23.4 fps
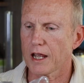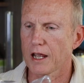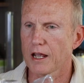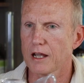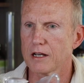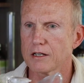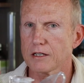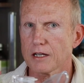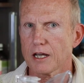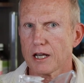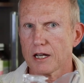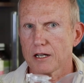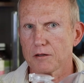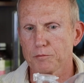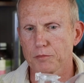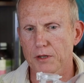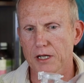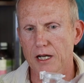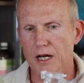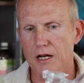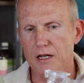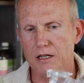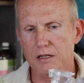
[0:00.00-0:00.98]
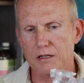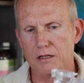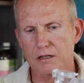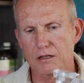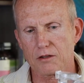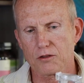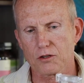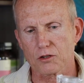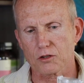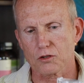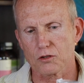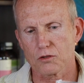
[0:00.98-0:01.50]
hand and plug
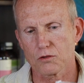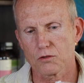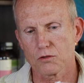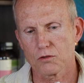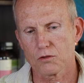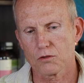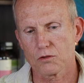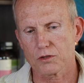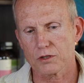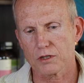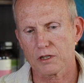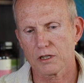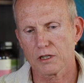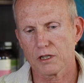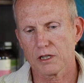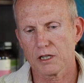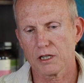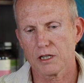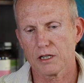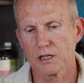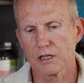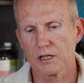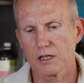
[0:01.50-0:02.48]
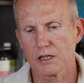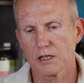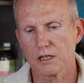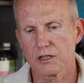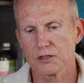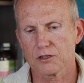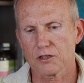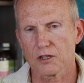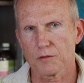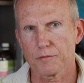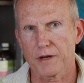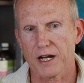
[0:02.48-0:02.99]
the cord
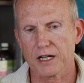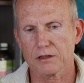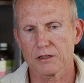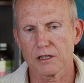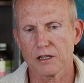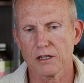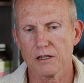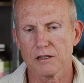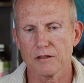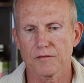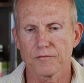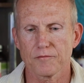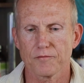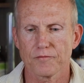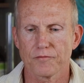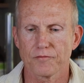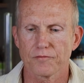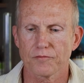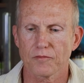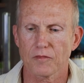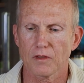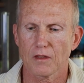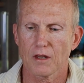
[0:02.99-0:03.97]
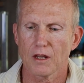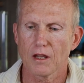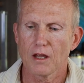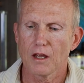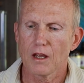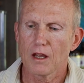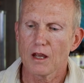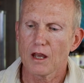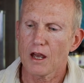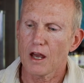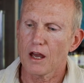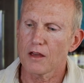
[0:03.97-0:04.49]
into the back there,
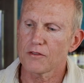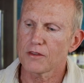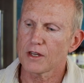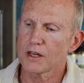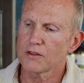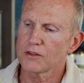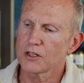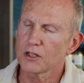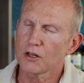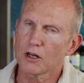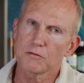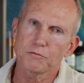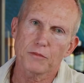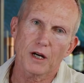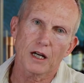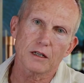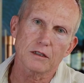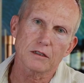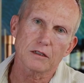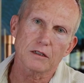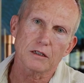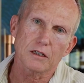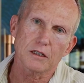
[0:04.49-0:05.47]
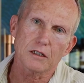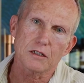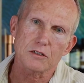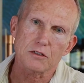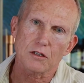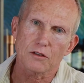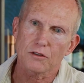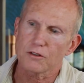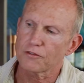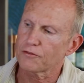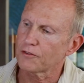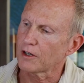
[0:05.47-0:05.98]
and then the on button
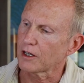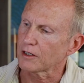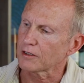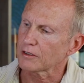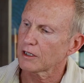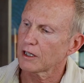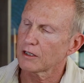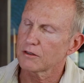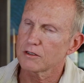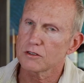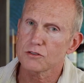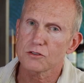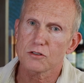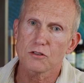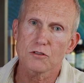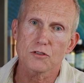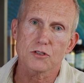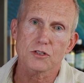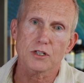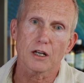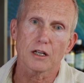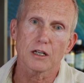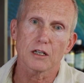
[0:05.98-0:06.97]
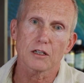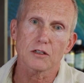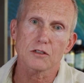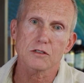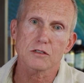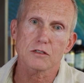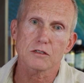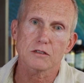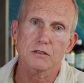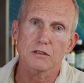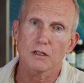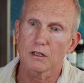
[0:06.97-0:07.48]
is on the front, and there's two
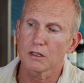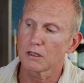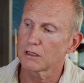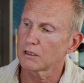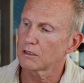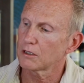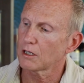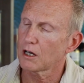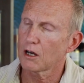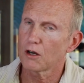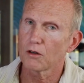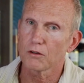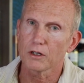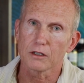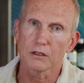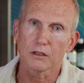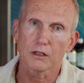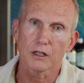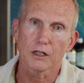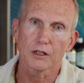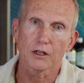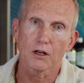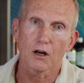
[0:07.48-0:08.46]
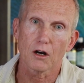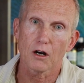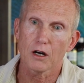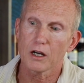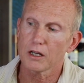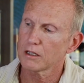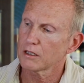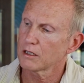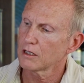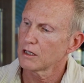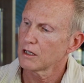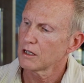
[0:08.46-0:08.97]
settings, low and
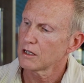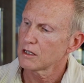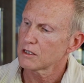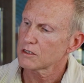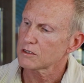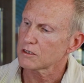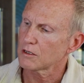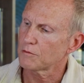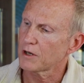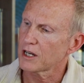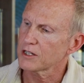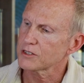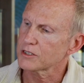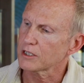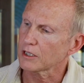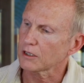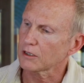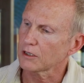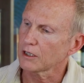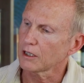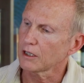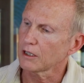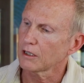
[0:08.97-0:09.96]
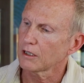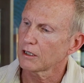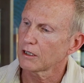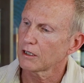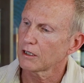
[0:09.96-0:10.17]
high. So basically